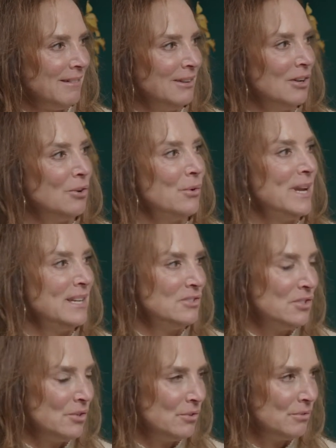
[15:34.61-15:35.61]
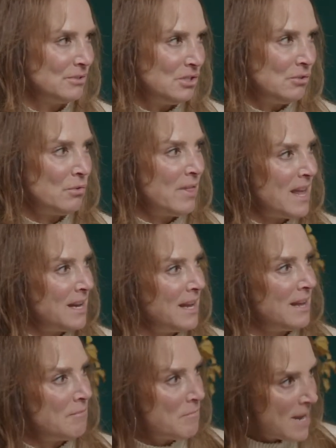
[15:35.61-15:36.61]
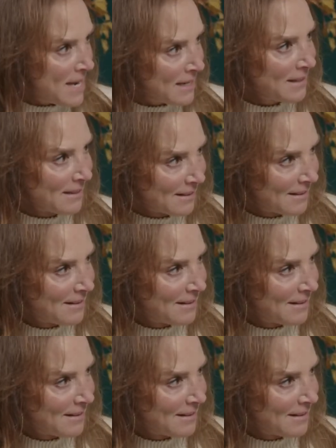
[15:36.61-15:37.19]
go into? Do they give back?